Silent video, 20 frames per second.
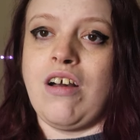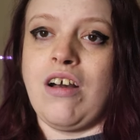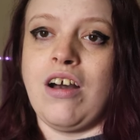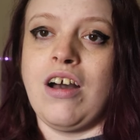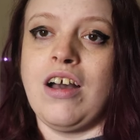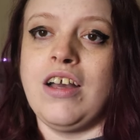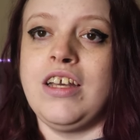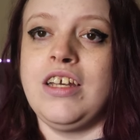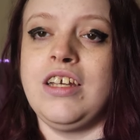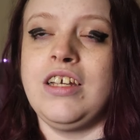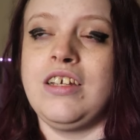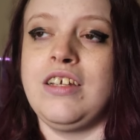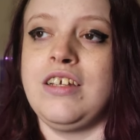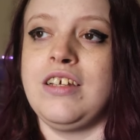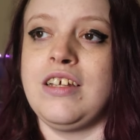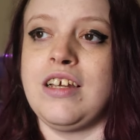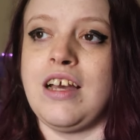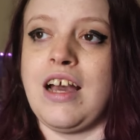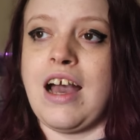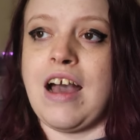I
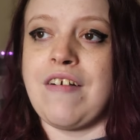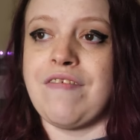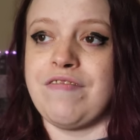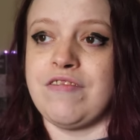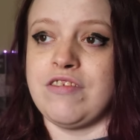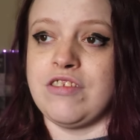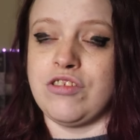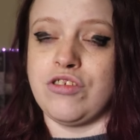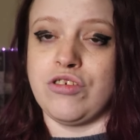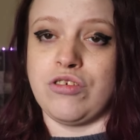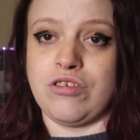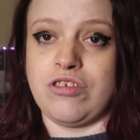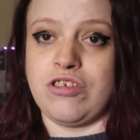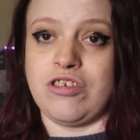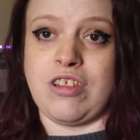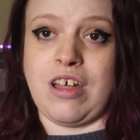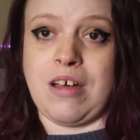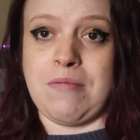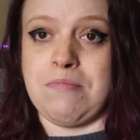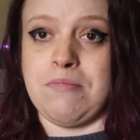haven't
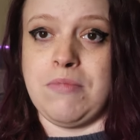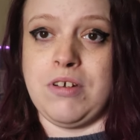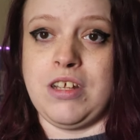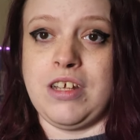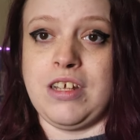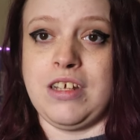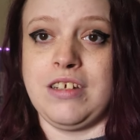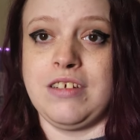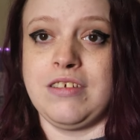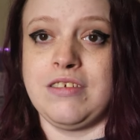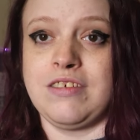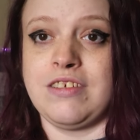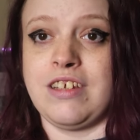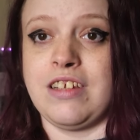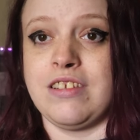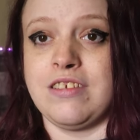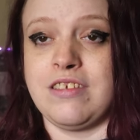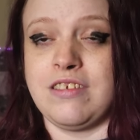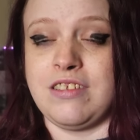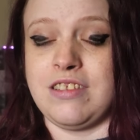touched that money
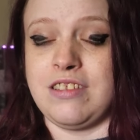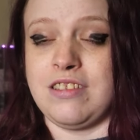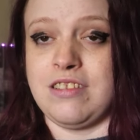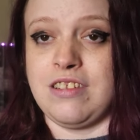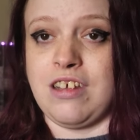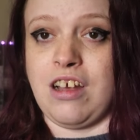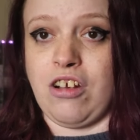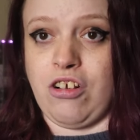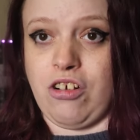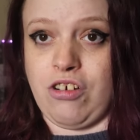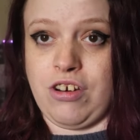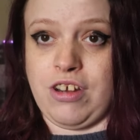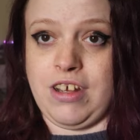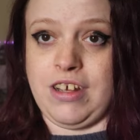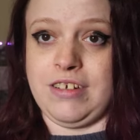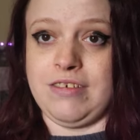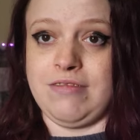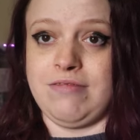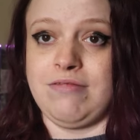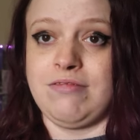since I got
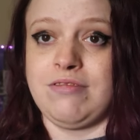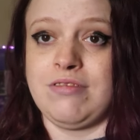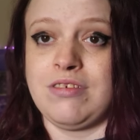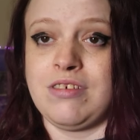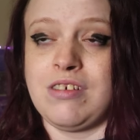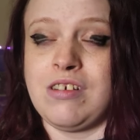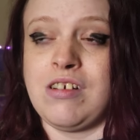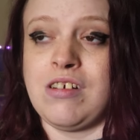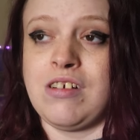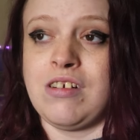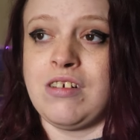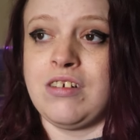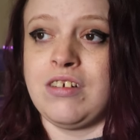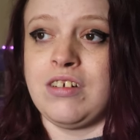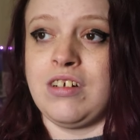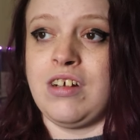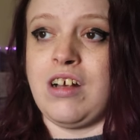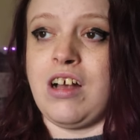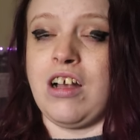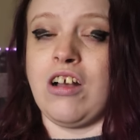it.
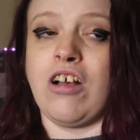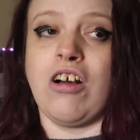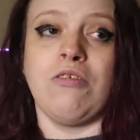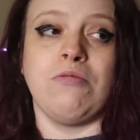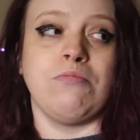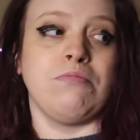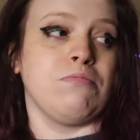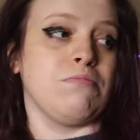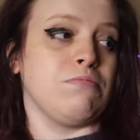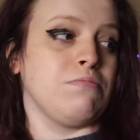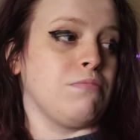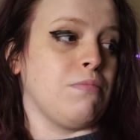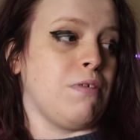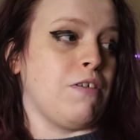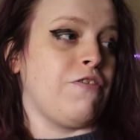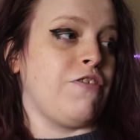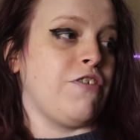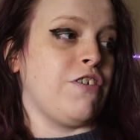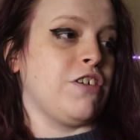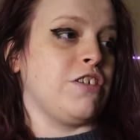I got
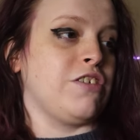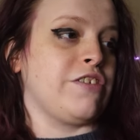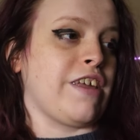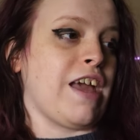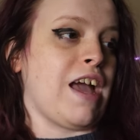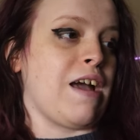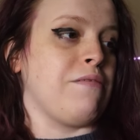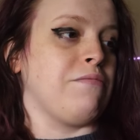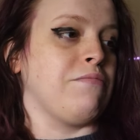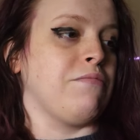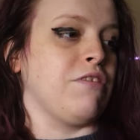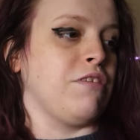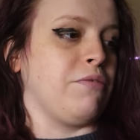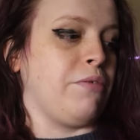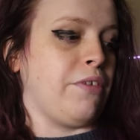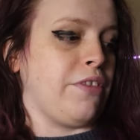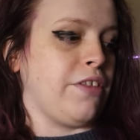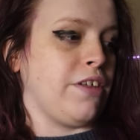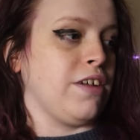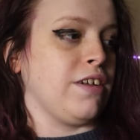my first
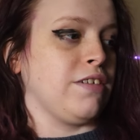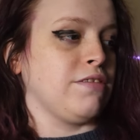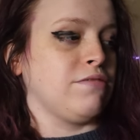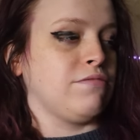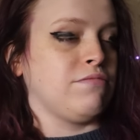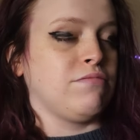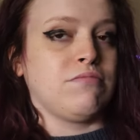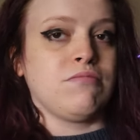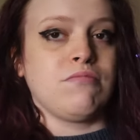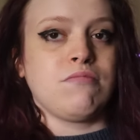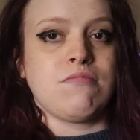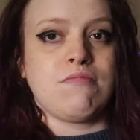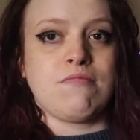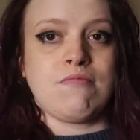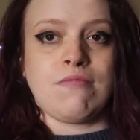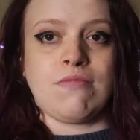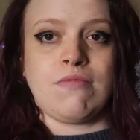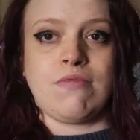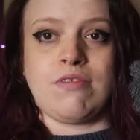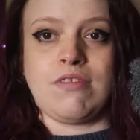camera with it.
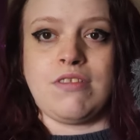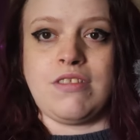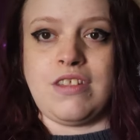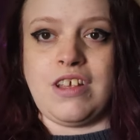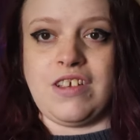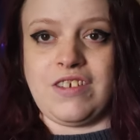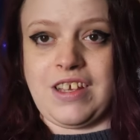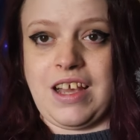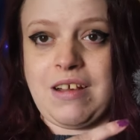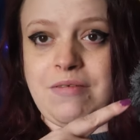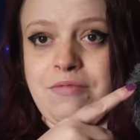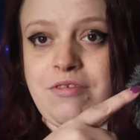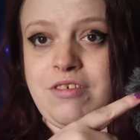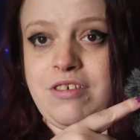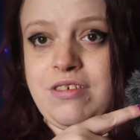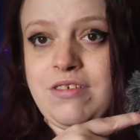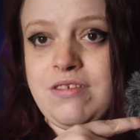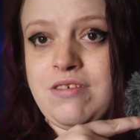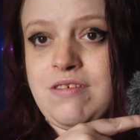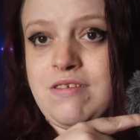This
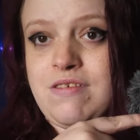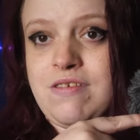camera.